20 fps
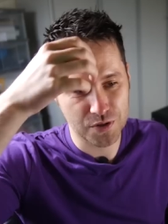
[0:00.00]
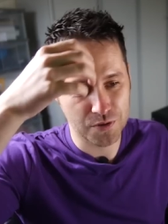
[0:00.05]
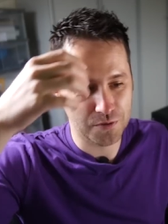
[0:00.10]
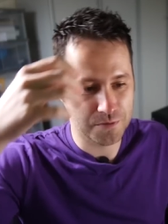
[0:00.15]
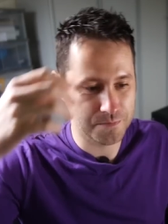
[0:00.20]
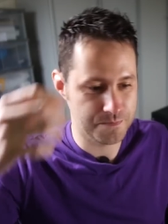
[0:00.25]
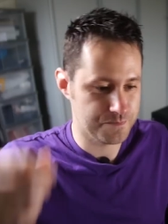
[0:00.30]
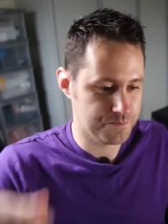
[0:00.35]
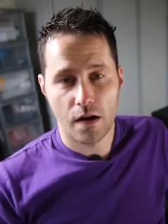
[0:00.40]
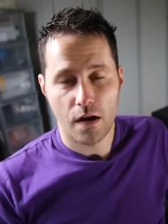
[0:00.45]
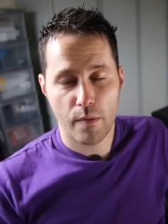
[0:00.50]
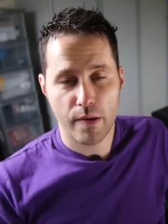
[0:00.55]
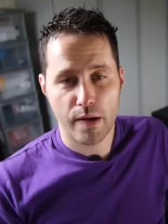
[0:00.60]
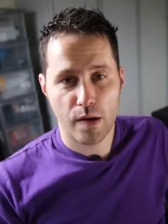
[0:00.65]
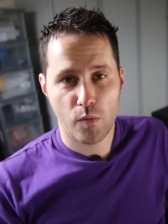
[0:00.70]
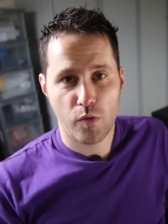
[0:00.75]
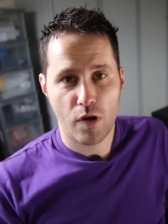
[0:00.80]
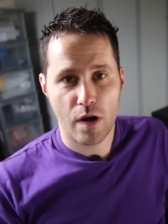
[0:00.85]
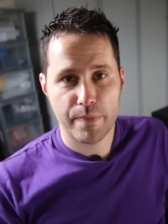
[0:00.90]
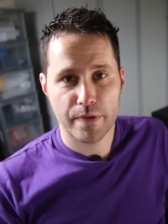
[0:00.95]
it all. I
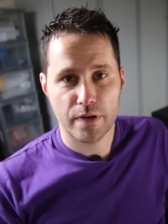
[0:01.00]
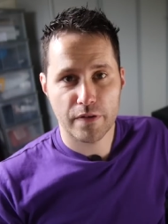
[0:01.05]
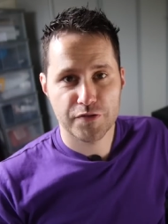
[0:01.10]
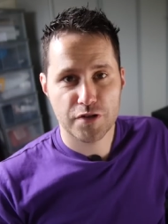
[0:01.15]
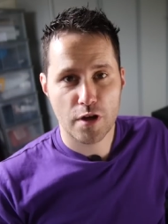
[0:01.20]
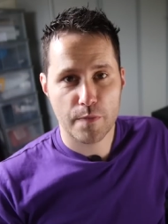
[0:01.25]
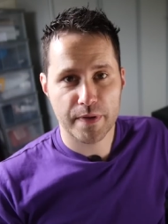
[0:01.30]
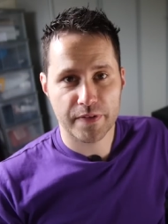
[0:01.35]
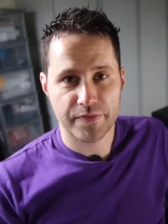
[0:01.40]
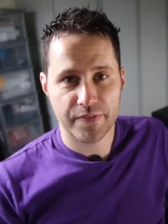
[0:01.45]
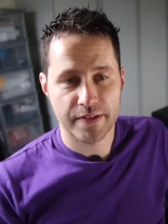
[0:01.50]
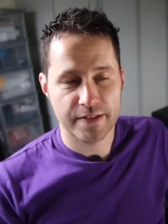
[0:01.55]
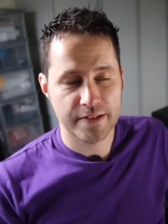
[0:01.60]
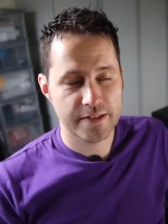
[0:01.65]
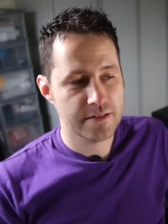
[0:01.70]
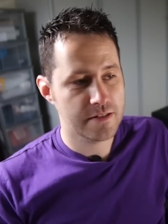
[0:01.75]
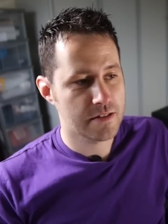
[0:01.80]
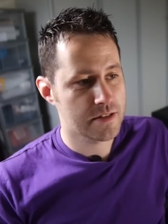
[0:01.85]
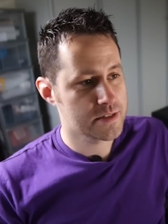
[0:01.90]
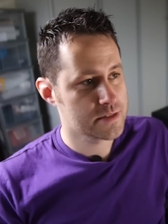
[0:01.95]
went quite a bit off topic then,
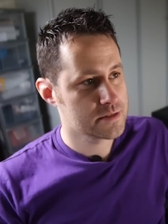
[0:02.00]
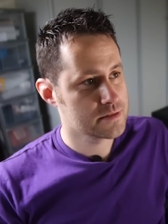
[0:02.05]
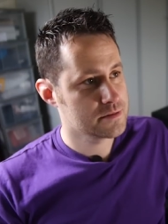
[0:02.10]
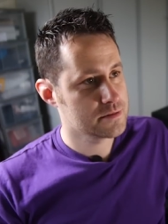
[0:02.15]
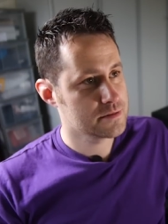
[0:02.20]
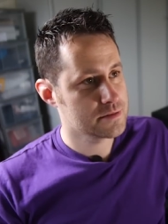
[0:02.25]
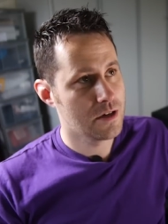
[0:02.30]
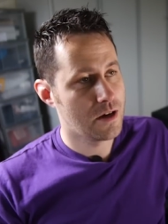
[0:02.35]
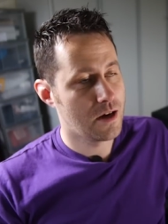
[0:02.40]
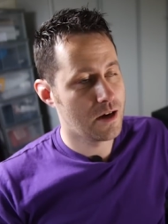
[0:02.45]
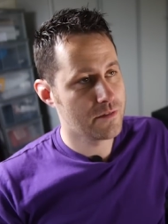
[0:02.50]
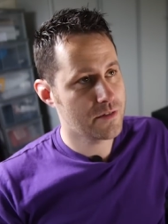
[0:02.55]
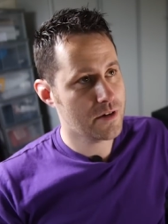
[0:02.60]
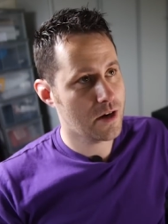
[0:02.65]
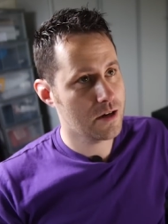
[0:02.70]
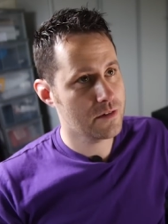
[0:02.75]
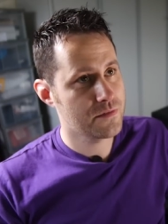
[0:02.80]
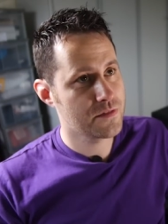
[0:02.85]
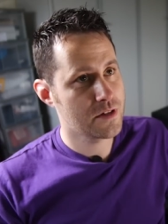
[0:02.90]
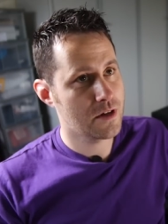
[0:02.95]
didn't I? I've
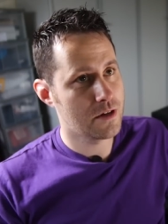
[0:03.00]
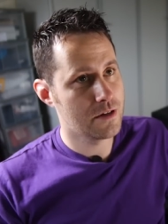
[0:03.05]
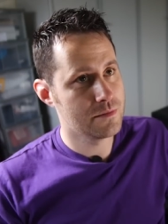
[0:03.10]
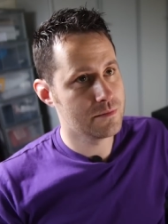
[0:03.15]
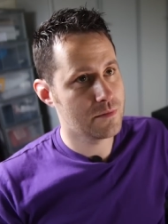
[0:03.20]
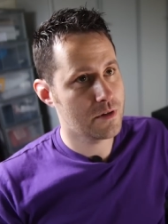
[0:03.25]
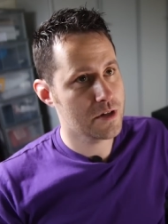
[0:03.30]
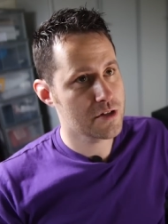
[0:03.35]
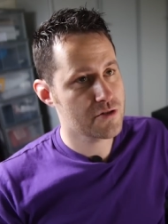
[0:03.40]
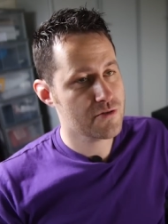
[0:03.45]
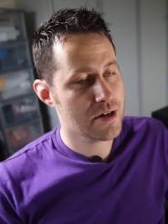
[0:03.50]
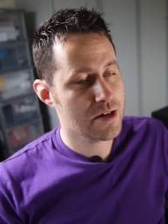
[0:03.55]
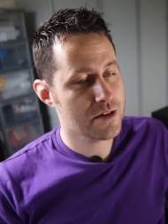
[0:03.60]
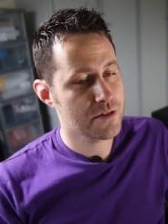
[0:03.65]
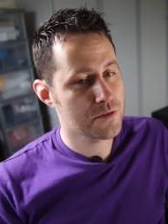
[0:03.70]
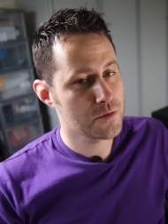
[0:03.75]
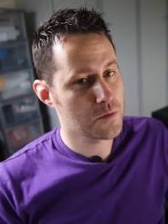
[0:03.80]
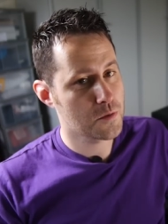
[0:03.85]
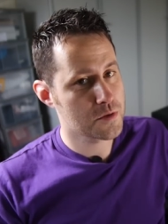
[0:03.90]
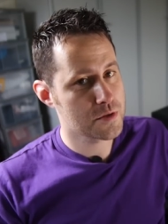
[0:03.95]
kind of forgotten my train
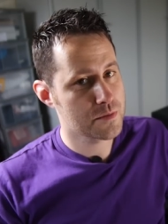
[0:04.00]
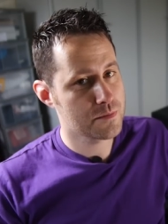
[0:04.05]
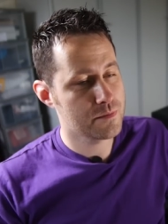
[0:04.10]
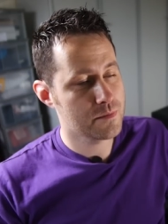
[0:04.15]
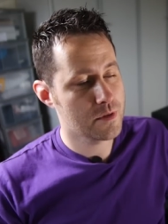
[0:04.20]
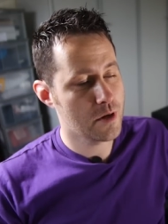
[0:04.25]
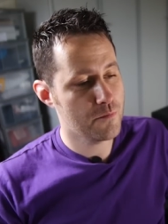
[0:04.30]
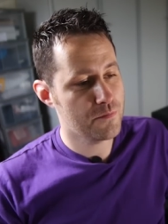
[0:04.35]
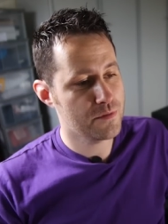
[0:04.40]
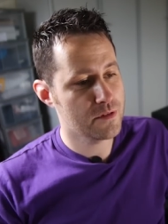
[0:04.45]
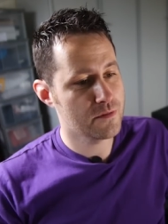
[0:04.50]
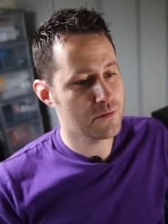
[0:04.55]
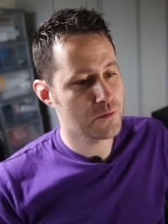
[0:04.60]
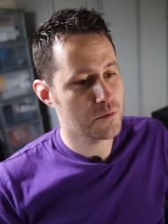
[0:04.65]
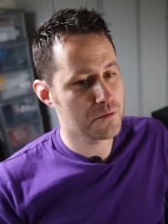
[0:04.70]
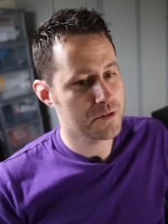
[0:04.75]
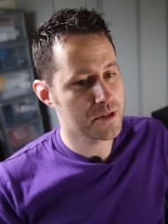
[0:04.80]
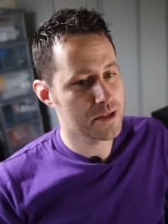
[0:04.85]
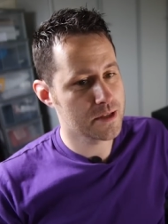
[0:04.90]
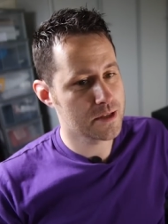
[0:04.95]
of thought. Hopefully I've
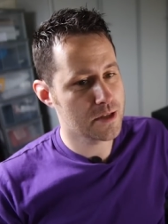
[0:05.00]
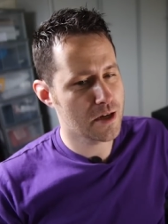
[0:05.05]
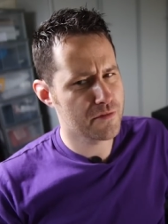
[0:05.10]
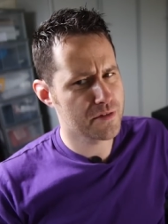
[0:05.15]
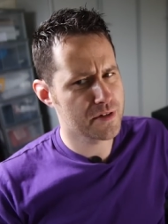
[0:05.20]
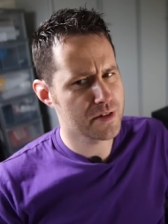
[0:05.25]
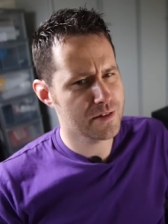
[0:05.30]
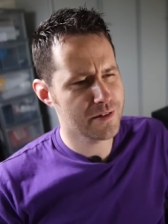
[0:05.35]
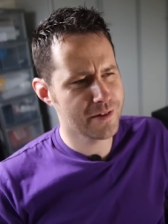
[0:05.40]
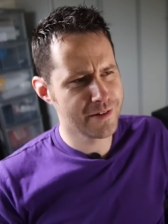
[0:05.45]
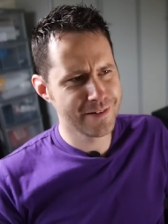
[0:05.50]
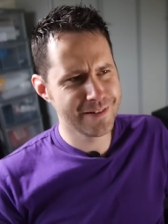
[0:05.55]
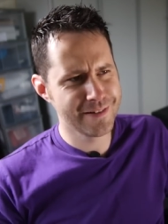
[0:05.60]
already covered it.